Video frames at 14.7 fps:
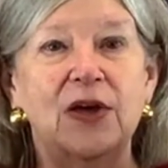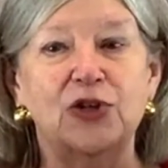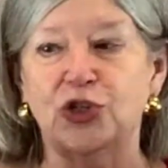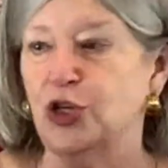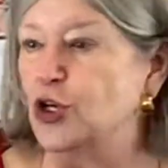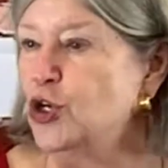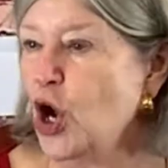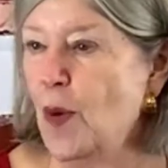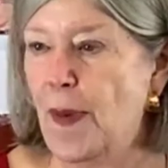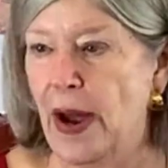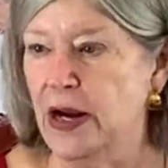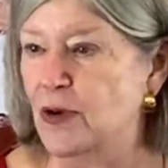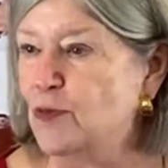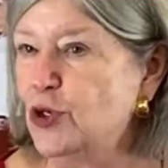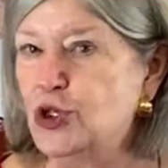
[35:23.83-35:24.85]
So
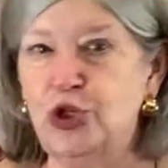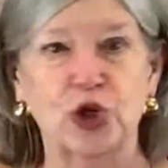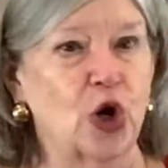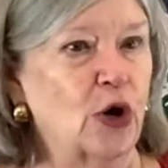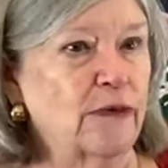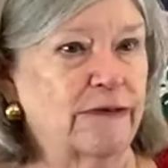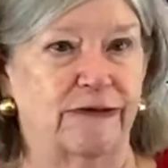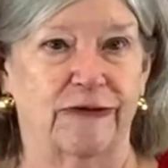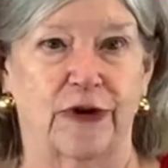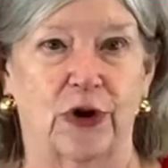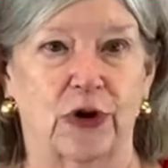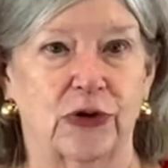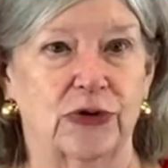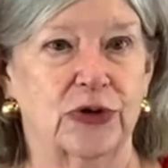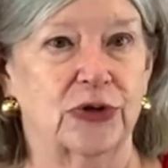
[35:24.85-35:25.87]
nobody was served
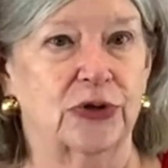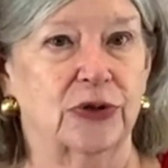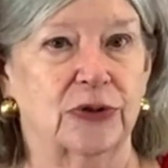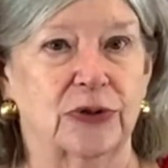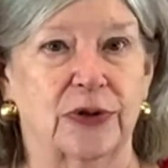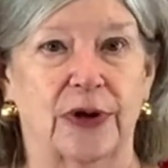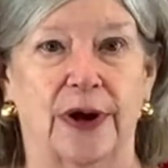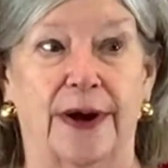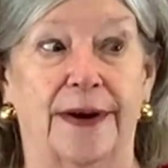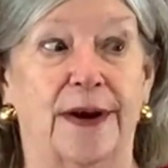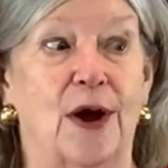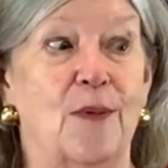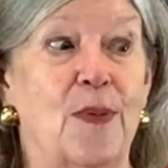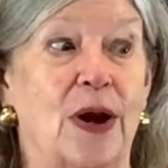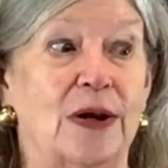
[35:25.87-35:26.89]
first, and
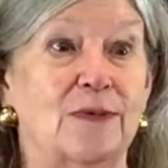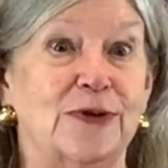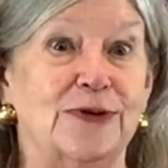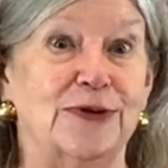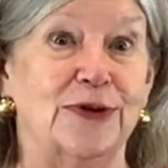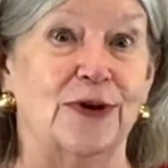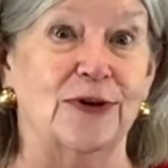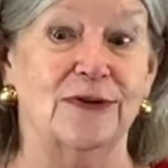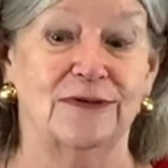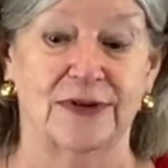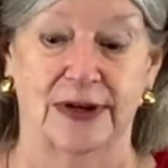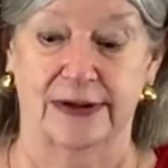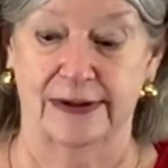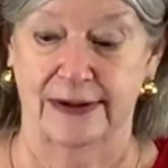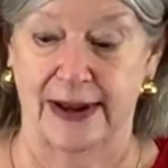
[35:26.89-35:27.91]
nobody was served
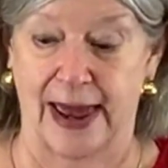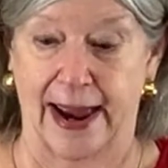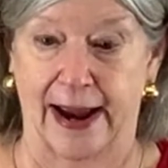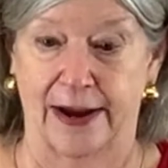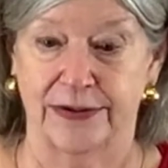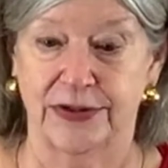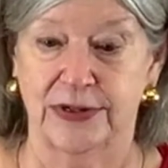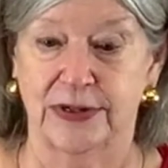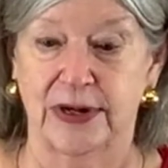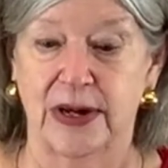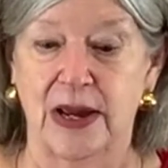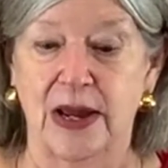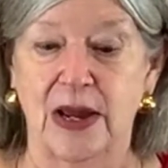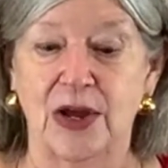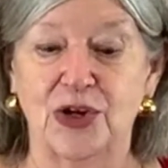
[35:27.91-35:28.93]
last.
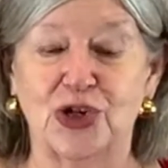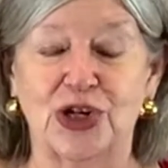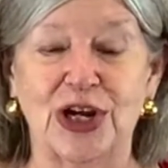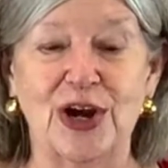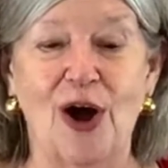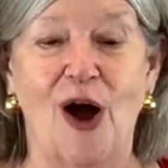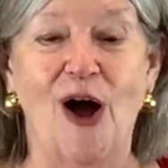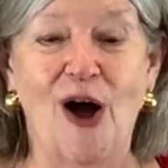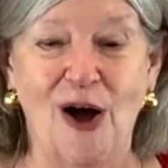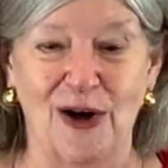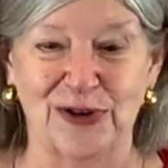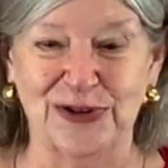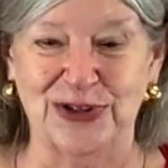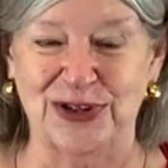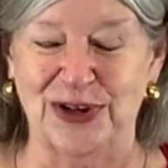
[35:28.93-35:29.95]
She
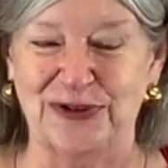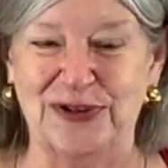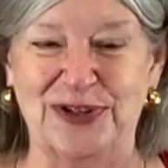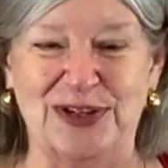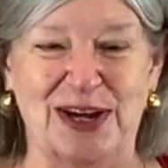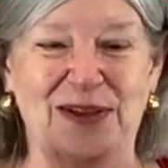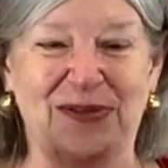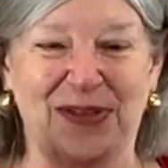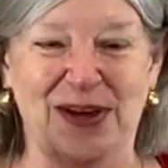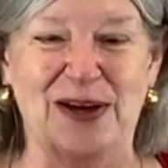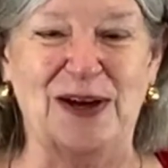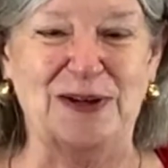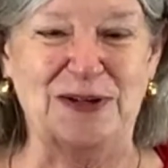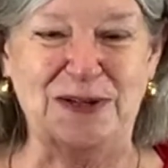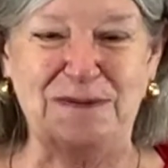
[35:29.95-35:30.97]
also said
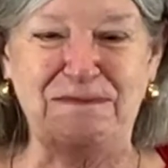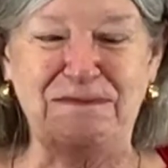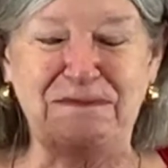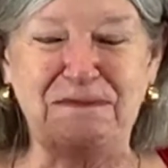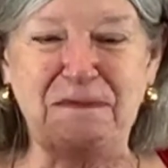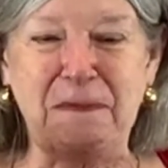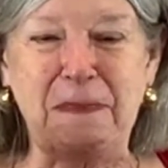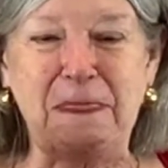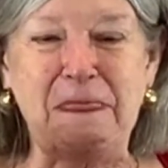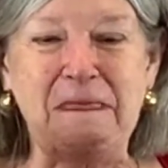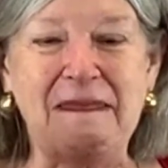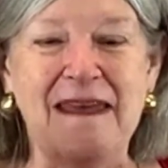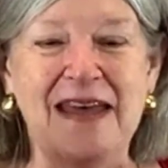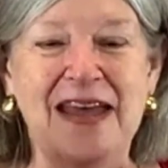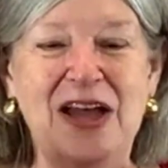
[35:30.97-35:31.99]
this:
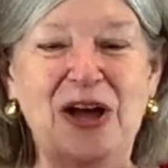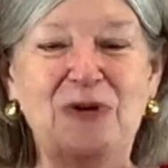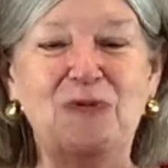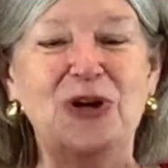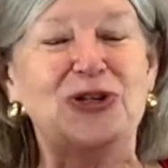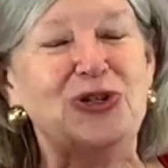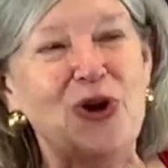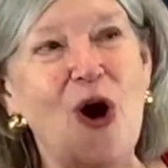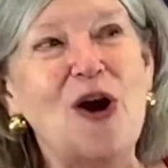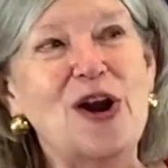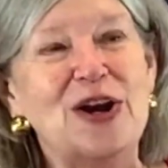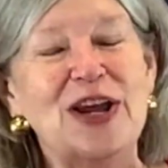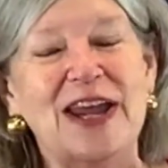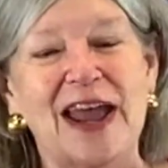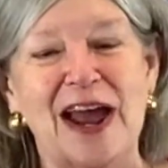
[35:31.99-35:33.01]
"We
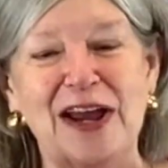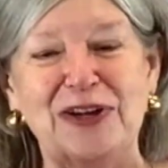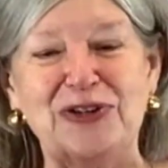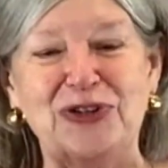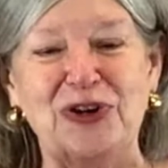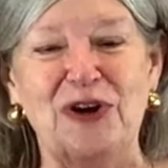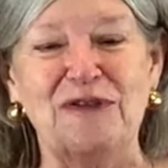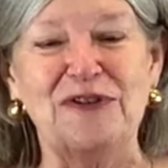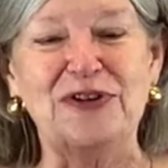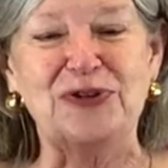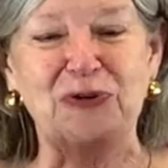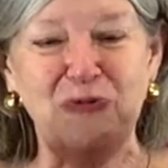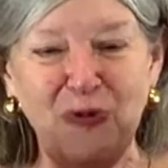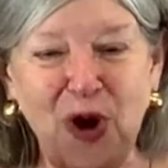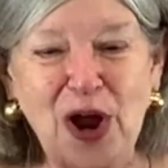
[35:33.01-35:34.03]
started a gang service.
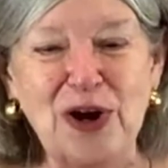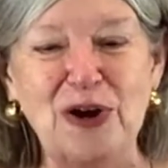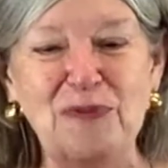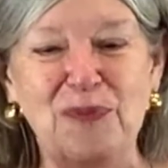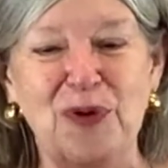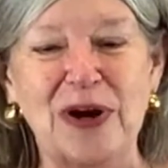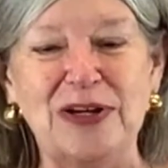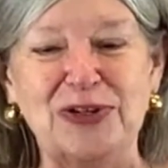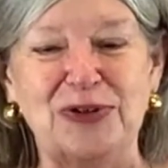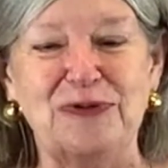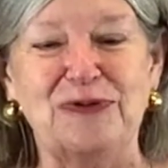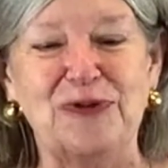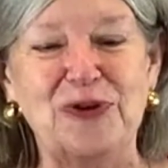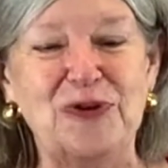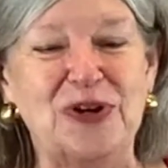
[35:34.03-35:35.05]
A runner brings the
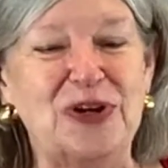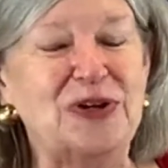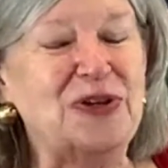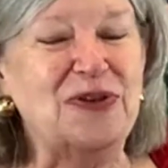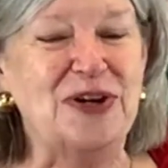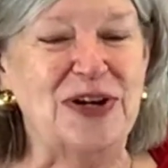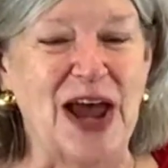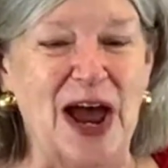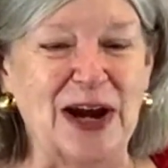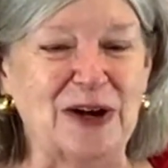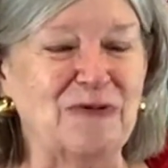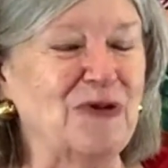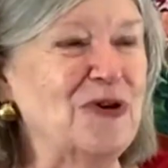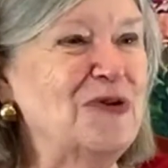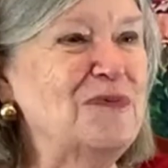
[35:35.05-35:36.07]
food into the
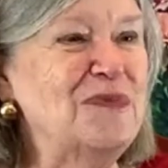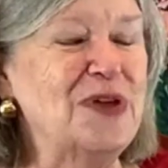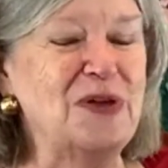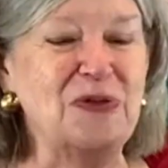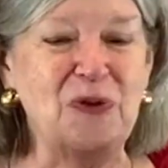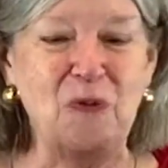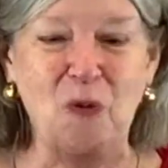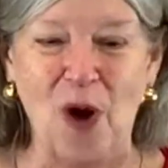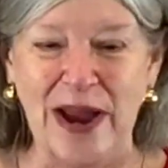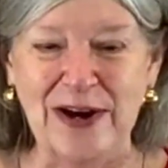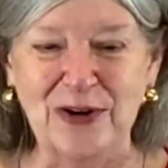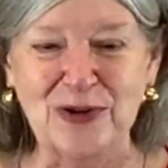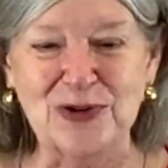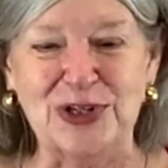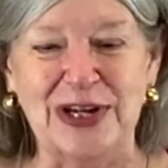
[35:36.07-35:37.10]
dining room. Then the
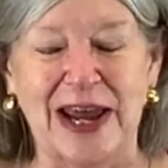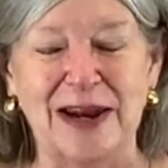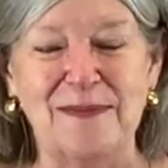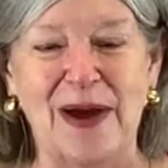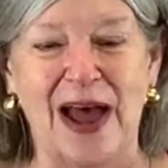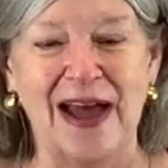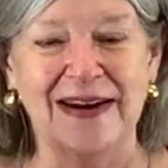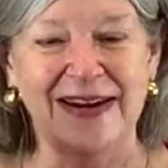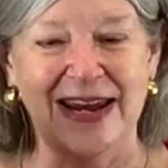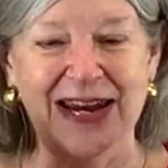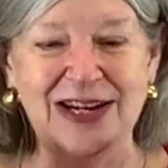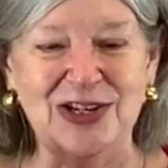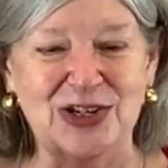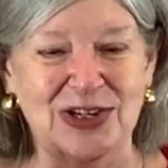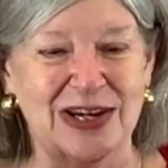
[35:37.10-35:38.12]
waiters stand behind
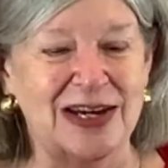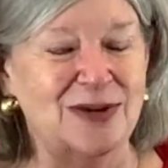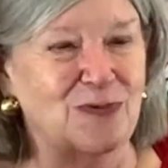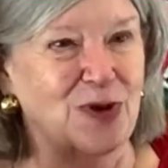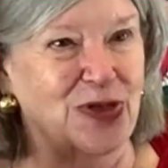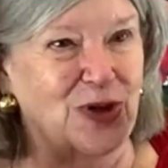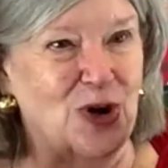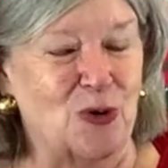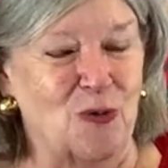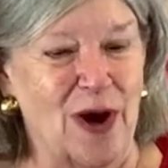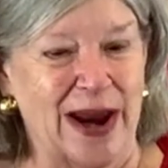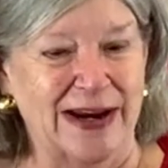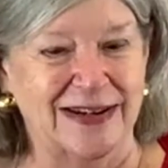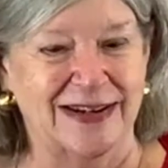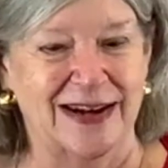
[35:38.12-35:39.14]
each seat with the
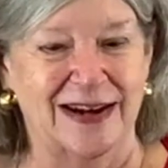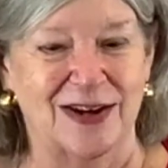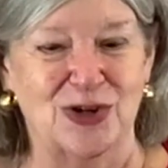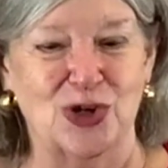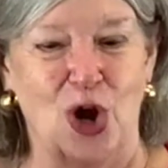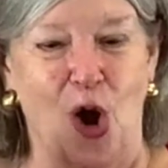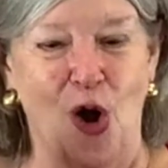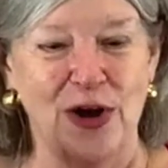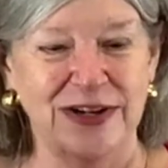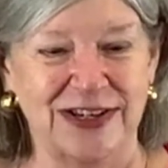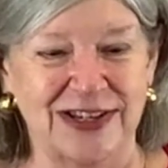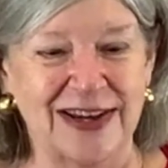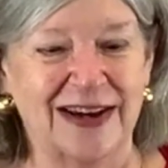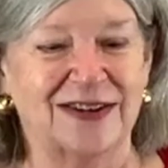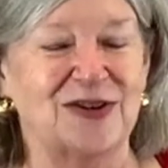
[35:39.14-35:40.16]
correct dish. On
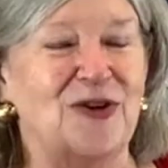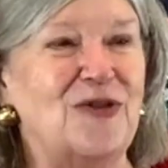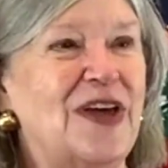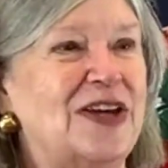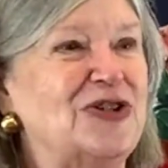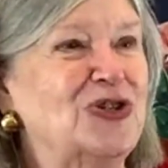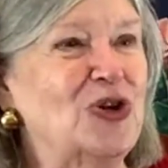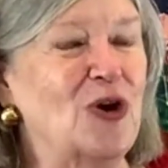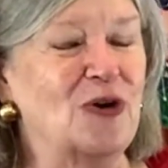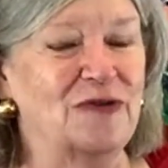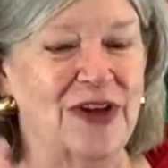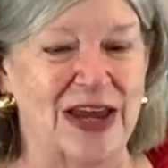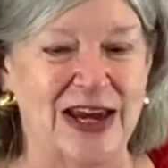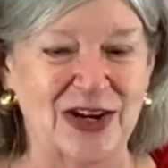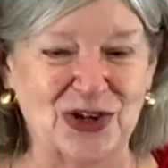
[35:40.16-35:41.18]
signal, they
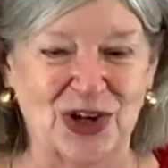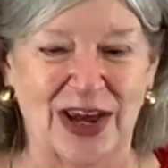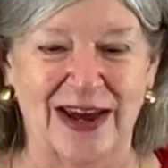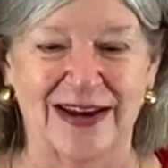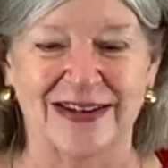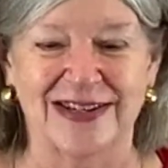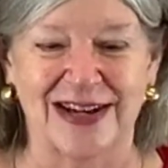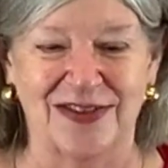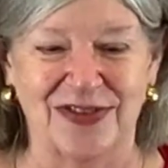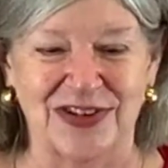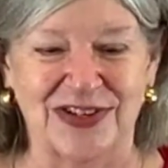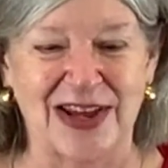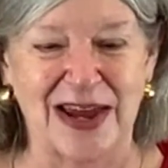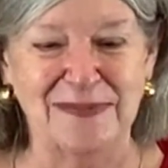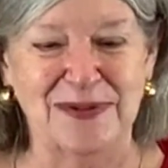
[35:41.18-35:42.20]
serve each guest at the
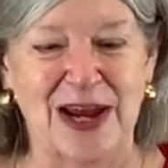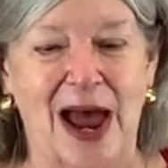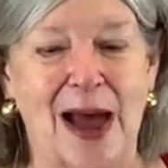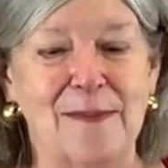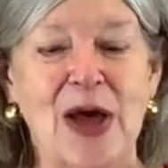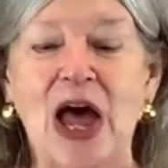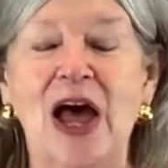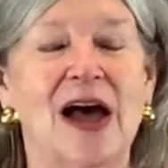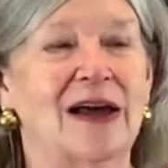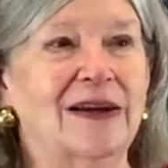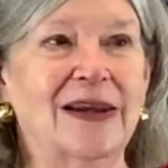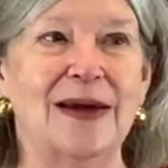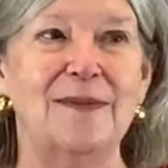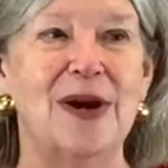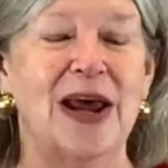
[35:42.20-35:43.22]
same time.
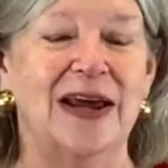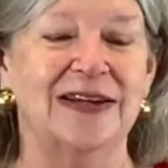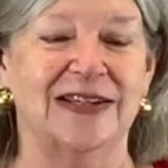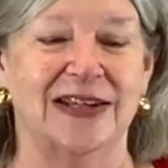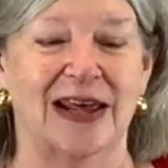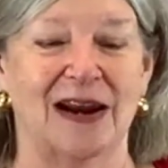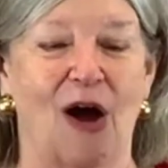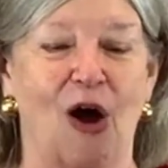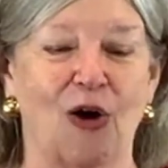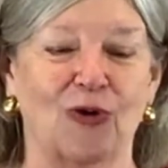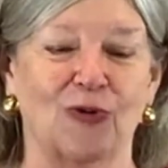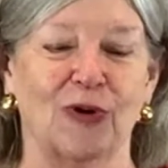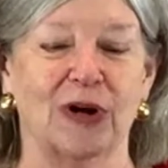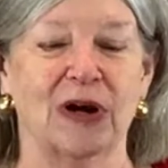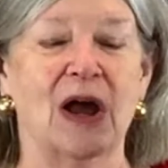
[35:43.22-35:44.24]
Eliminates that
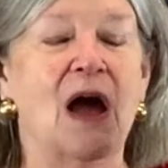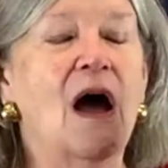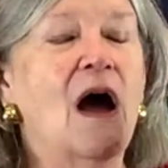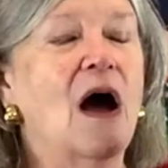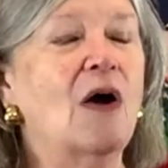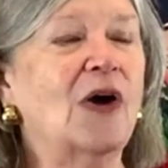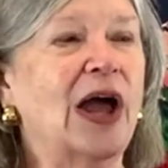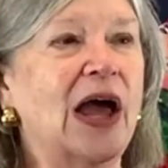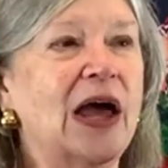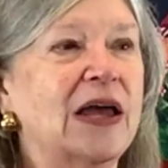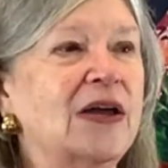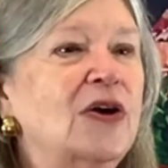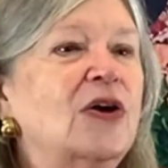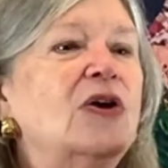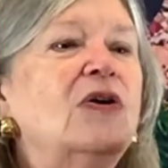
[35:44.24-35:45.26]
awkward,
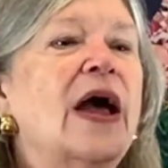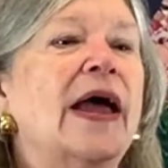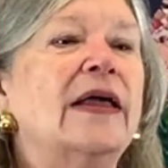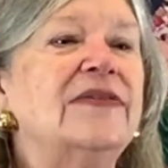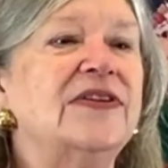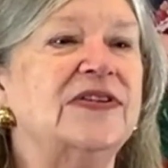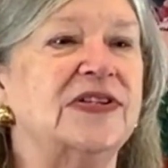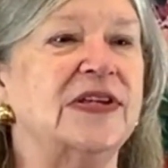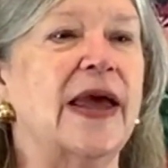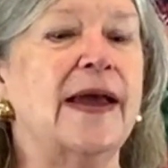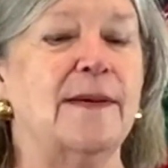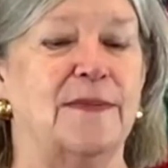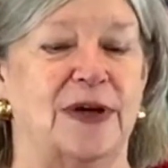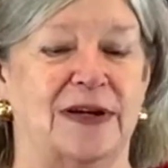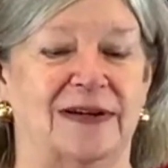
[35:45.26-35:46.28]
'Okay, who had the
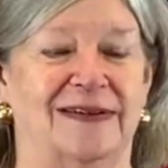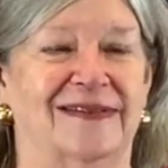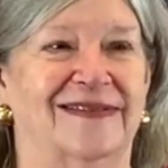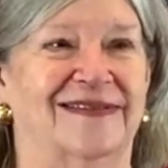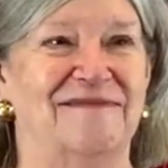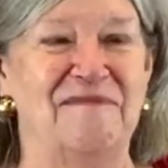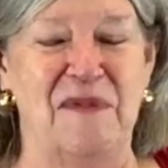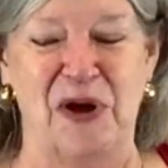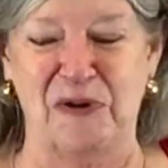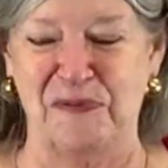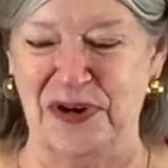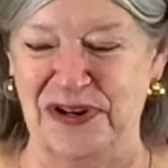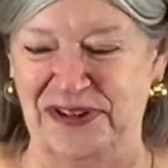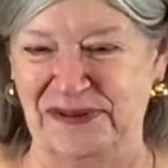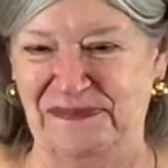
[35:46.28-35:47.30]
salmon?'
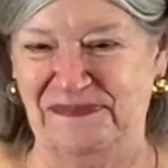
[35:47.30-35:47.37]
moment."